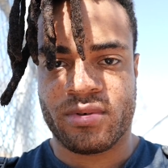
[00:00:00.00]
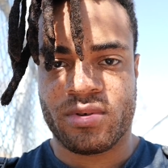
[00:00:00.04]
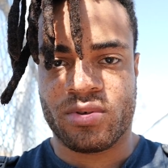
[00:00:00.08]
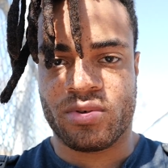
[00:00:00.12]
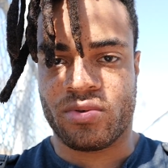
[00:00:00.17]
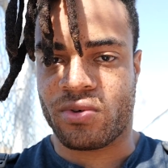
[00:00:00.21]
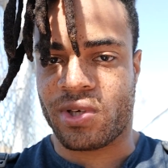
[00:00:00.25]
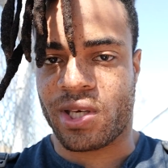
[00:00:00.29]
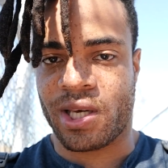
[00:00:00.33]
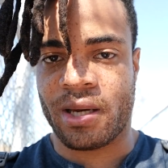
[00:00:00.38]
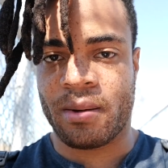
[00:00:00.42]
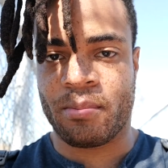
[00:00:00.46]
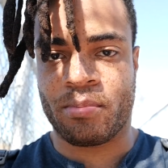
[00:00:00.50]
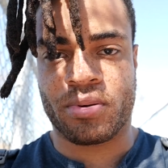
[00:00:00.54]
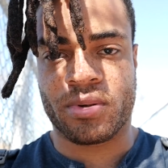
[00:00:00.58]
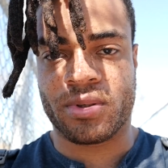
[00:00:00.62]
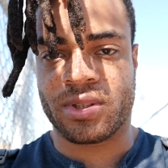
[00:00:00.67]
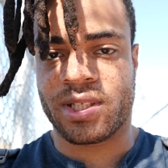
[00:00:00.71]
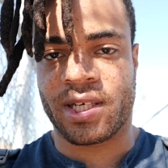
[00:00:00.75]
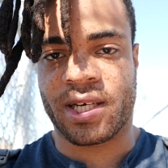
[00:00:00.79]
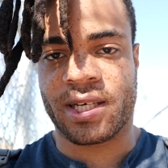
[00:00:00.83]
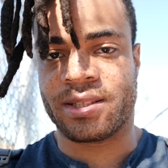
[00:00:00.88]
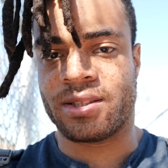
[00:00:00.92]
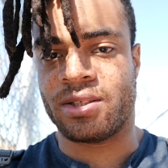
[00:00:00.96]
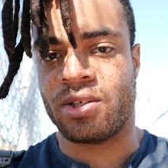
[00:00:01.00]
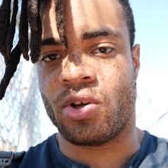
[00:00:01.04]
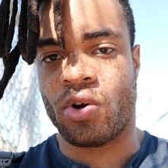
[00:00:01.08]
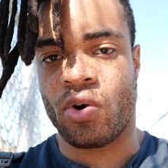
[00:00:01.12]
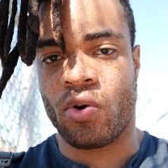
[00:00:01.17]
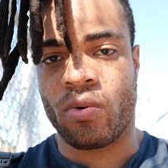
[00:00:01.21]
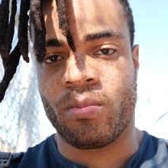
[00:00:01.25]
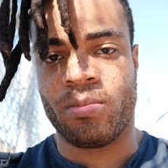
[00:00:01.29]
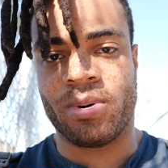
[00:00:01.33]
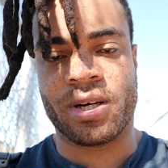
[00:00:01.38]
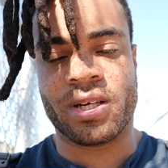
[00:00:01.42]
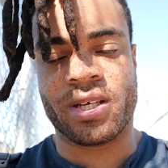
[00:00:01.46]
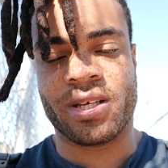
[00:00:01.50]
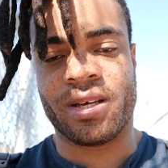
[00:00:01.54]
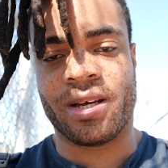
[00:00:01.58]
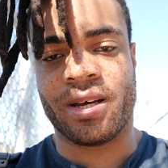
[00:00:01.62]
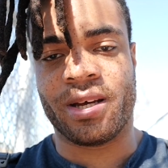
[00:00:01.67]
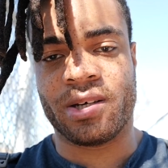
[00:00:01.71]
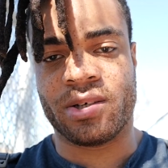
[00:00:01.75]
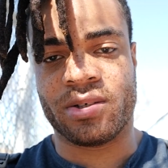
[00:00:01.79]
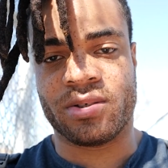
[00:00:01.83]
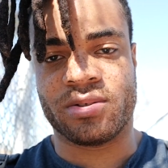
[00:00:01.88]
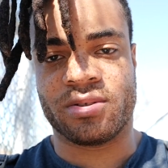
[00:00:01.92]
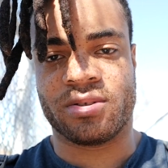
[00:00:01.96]
you can't protect nobody
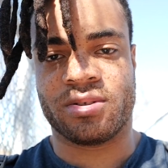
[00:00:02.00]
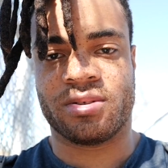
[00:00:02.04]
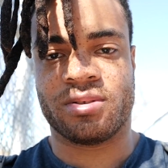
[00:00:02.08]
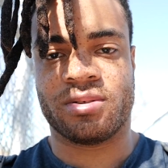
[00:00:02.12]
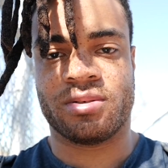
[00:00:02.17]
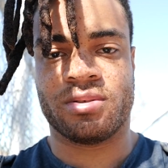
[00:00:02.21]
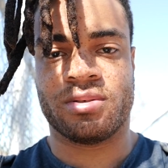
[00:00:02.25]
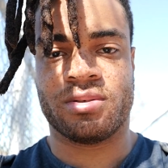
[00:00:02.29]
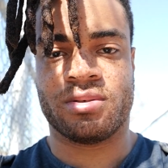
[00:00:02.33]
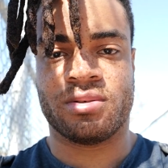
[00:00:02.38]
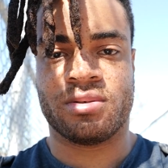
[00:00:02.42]
else.